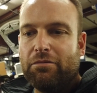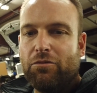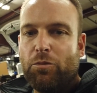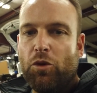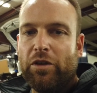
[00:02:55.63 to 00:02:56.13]

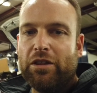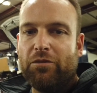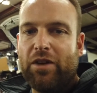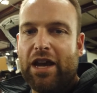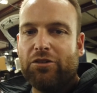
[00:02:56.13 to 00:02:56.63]
removing the
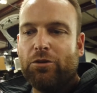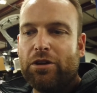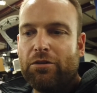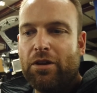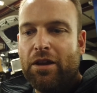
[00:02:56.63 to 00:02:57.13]

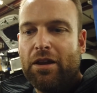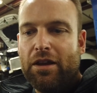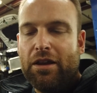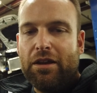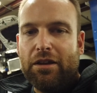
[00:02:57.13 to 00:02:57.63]
factory
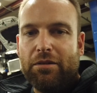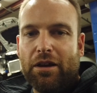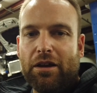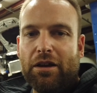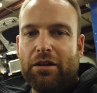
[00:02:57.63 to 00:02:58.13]

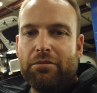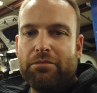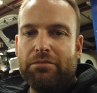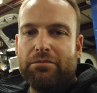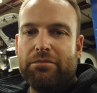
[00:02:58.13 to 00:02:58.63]

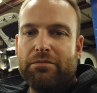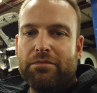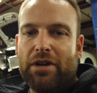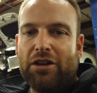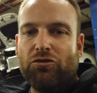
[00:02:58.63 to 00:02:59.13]

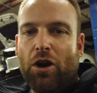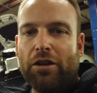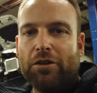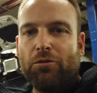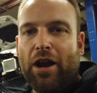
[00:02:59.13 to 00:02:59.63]

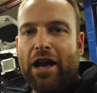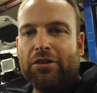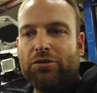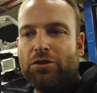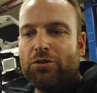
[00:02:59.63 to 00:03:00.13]
hydraulic
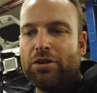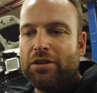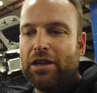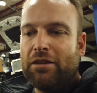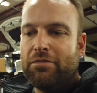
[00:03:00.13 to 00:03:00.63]
rack so you
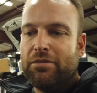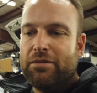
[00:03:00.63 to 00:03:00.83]
can get